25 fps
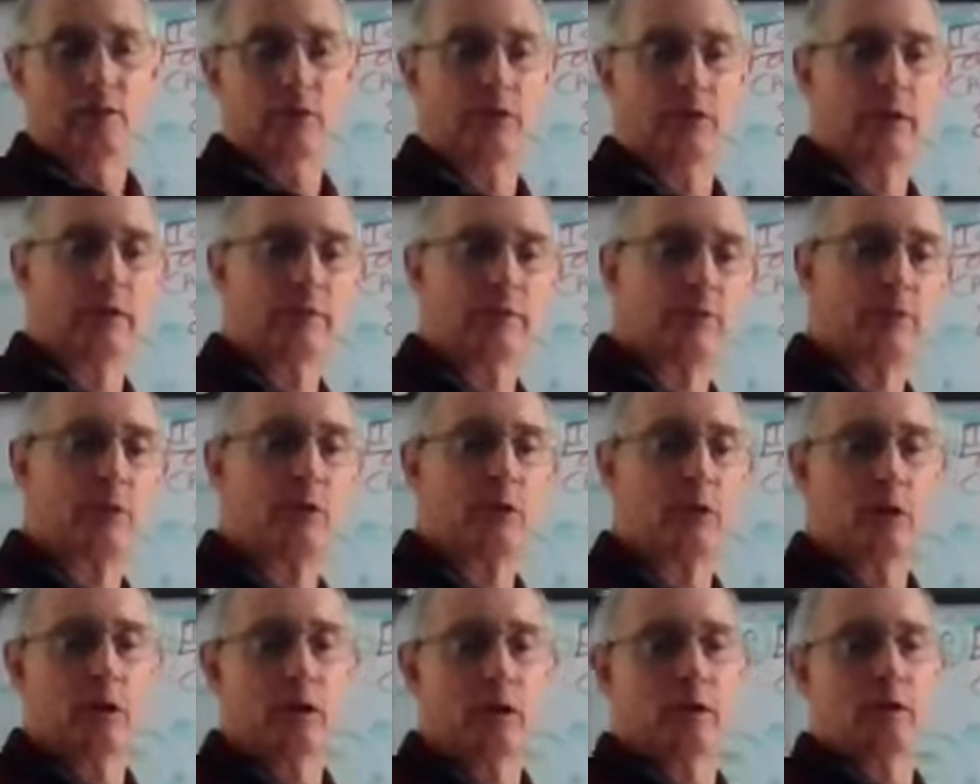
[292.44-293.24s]
So
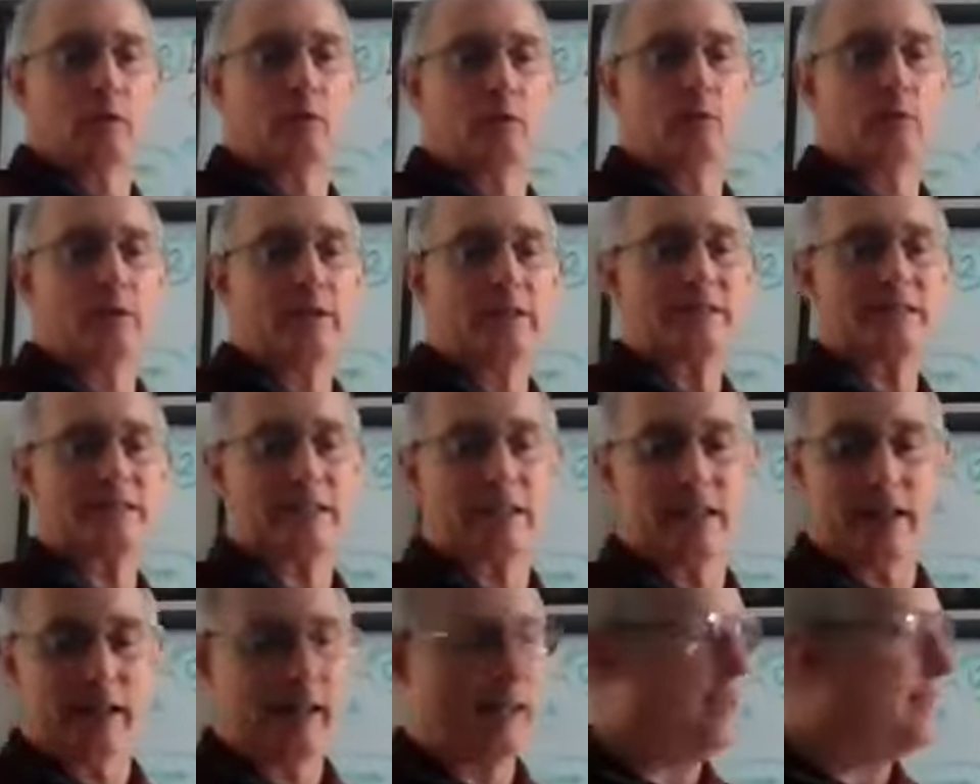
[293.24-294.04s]
therefore, we
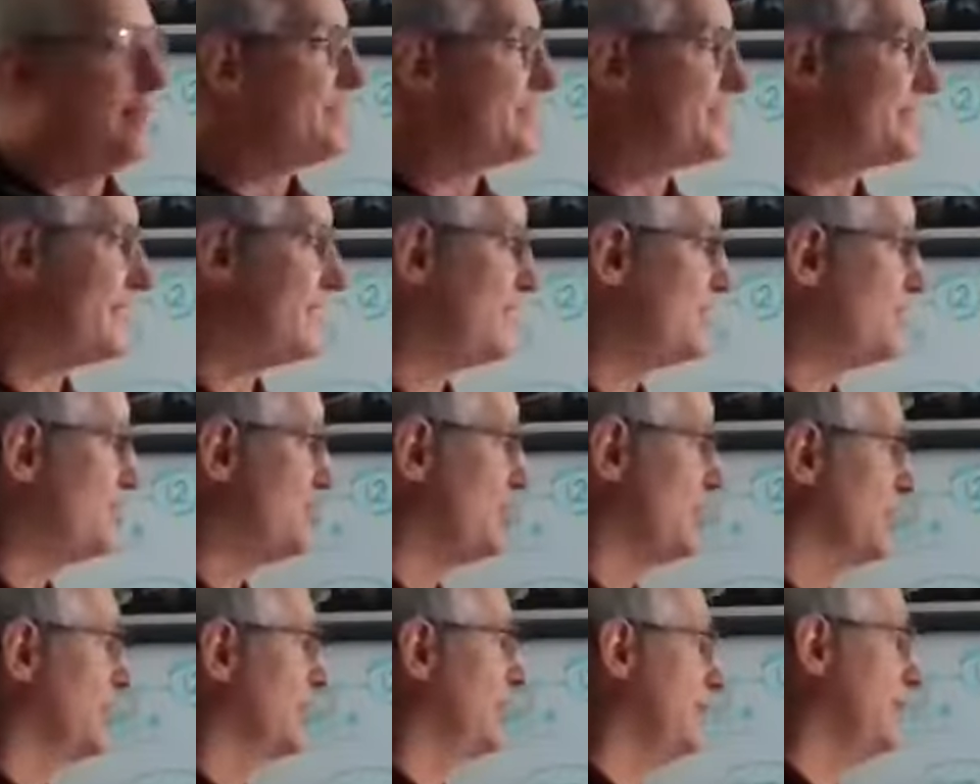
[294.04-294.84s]
say
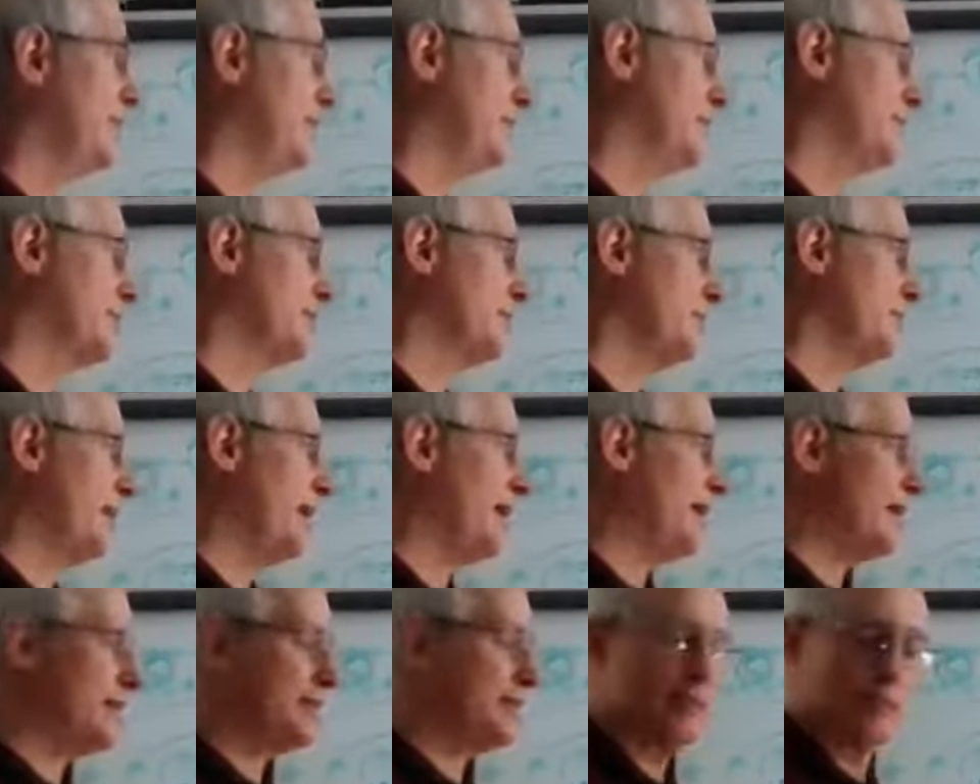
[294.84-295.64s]
essentially the
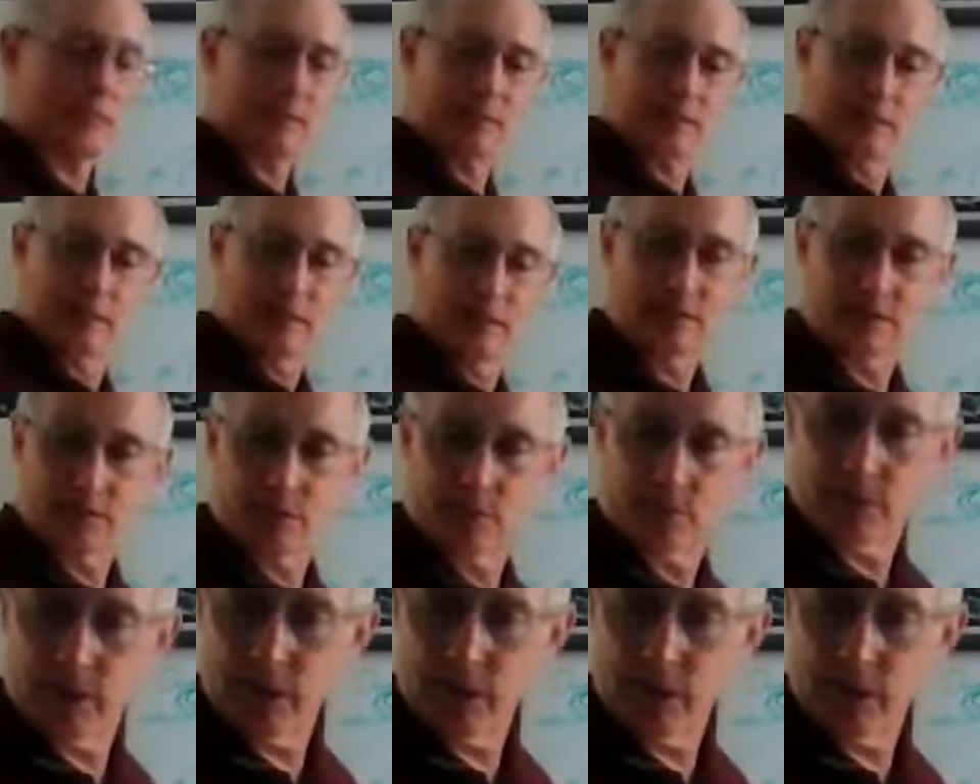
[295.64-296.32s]
mass, here's the